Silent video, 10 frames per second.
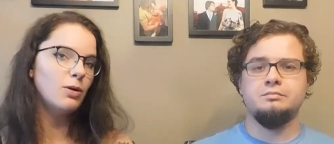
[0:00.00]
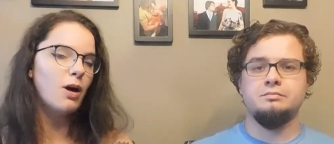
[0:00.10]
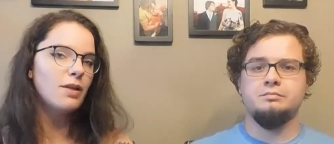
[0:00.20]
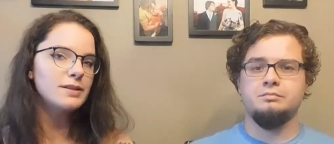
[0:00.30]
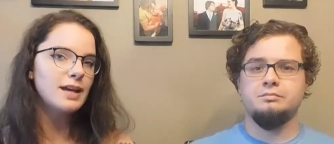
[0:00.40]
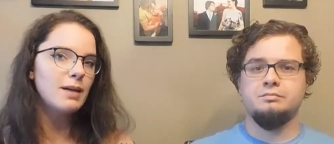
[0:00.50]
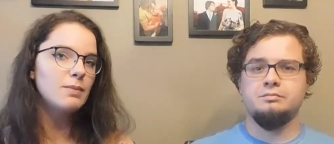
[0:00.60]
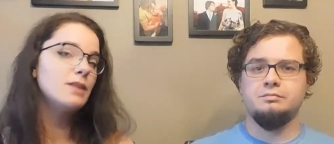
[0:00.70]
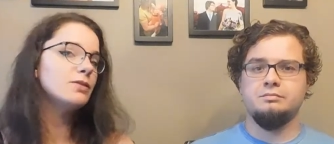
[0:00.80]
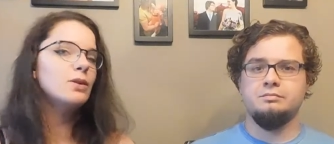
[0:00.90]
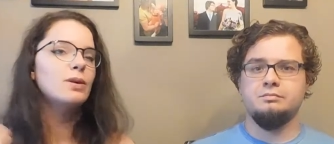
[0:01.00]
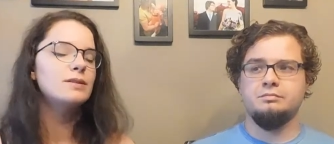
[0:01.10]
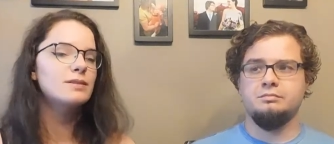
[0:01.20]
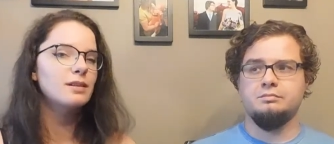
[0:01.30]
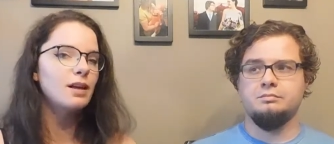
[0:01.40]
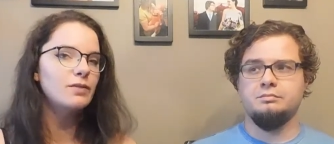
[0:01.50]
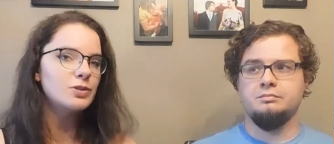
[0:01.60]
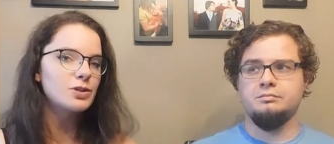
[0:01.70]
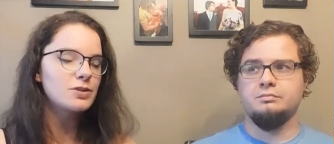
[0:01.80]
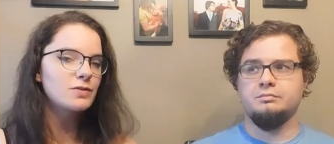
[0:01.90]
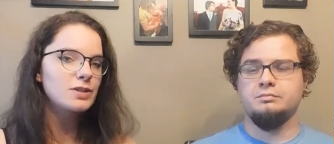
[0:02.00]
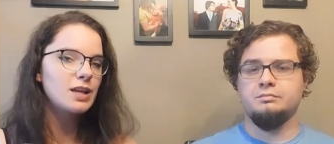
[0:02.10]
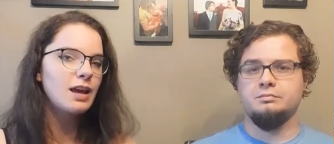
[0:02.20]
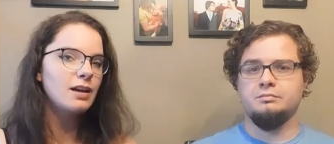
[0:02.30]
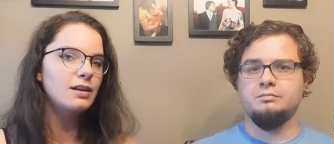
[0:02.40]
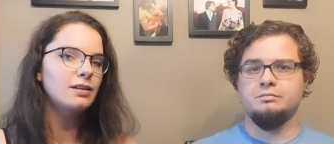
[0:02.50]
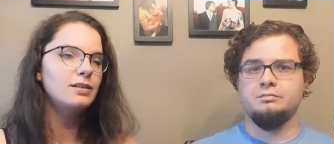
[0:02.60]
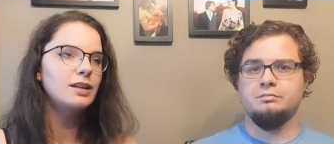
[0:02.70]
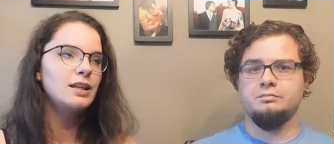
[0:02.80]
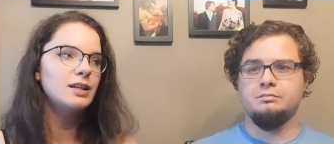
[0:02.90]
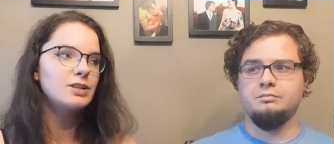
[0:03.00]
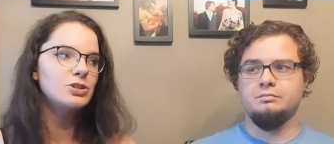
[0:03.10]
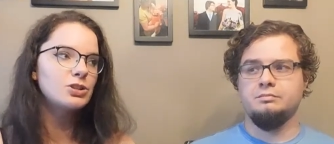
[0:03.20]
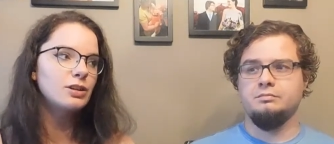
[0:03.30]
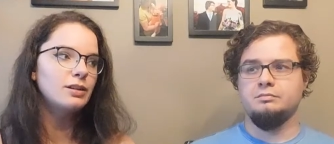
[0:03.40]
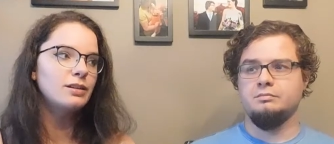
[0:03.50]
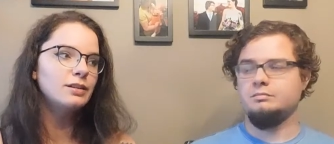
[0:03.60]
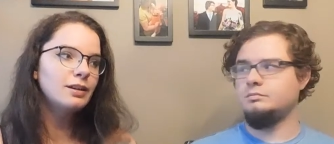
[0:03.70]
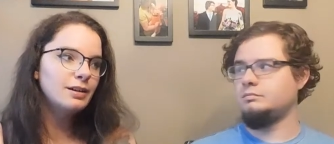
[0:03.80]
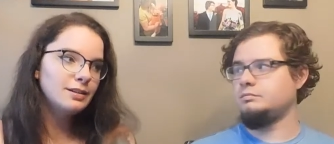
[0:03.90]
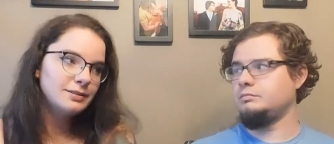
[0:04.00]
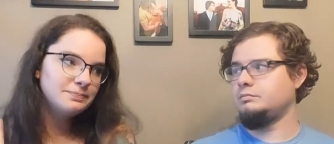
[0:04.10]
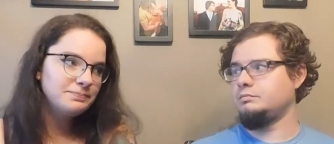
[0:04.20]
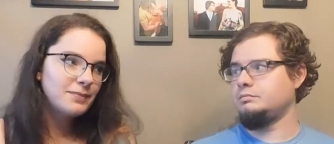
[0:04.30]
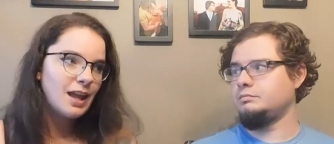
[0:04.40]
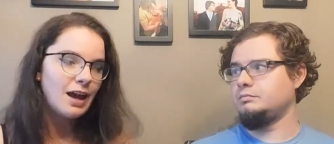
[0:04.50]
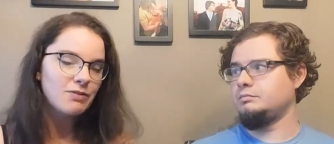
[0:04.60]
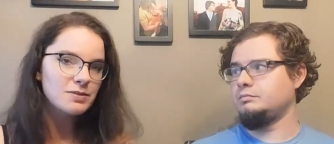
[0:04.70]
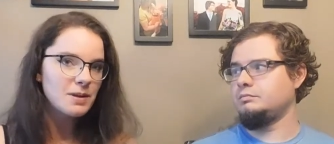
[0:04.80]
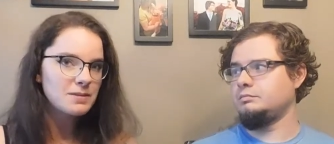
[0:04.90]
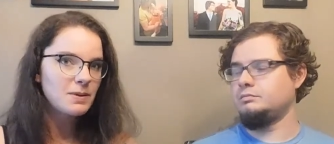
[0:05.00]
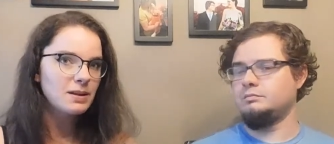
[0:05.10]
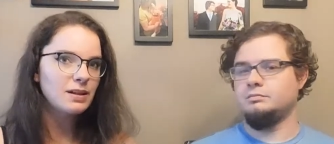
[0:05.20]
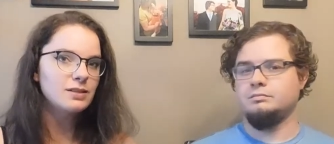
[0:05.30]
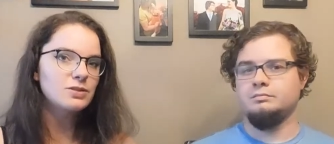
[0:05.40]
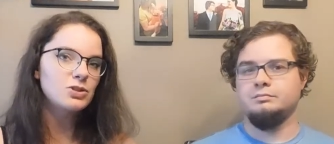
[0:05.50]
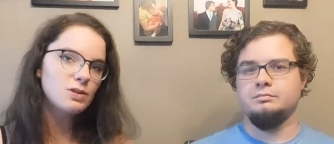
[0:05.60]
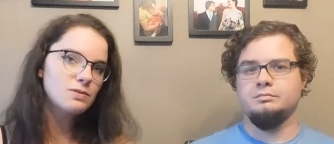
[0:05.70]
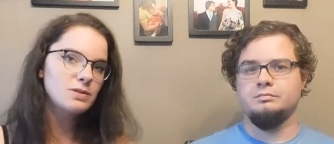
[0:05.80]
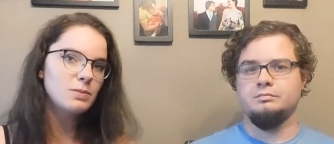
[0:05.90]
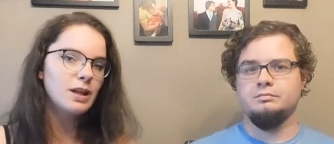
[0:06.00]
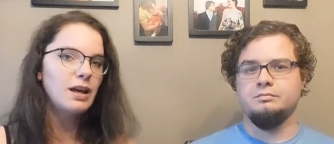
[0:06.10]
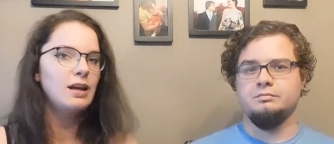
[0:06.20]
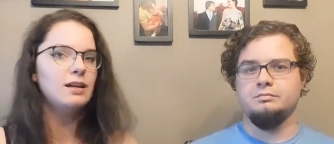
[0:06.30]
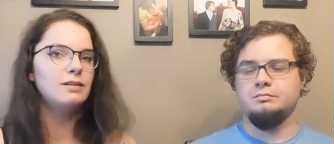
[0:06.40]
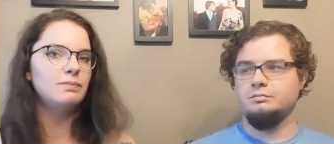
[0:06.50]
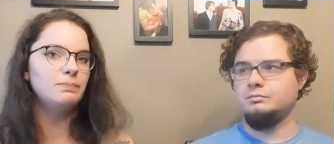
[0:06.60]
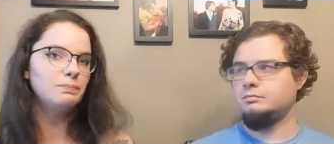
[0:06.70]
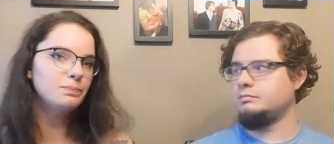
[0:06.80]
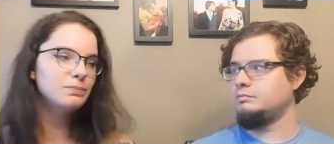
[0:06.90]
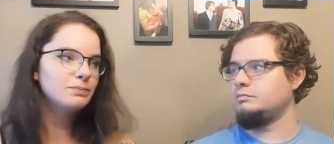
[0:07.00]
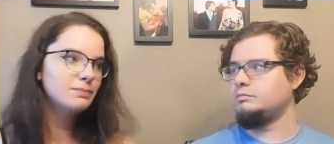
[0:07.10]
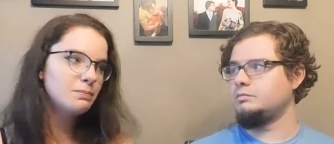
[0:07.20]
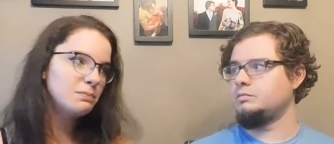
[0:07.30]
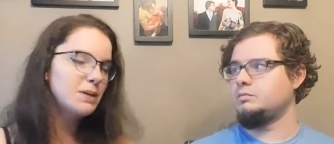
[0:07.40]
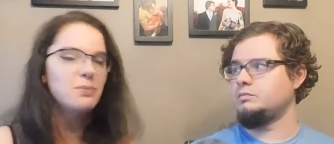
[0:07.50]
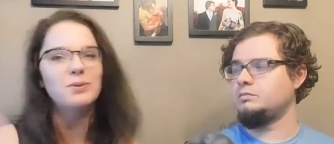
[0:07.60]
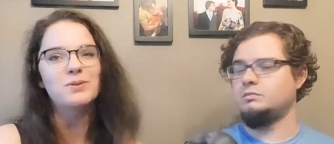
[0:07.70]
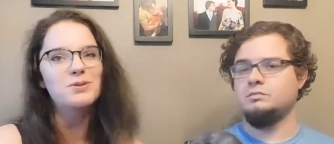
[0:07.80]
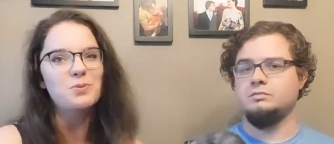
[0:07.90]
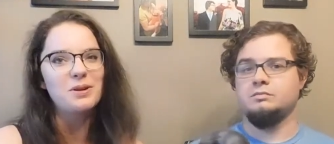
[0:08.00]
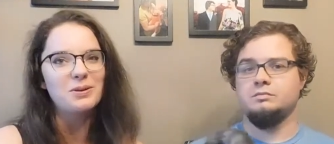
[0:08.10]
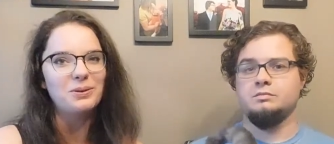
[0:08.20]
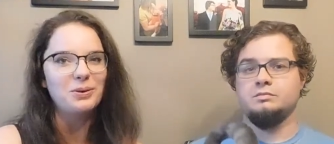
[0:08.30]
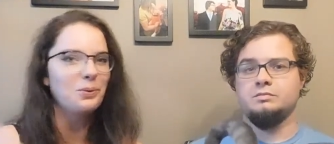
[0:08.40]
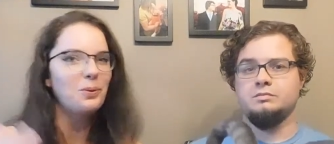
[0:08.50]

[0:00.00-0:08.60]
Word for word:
Speaker 1: all the time. Even though he's the love interest for Taya, he should have responsibilities and shows to play and people to swindle or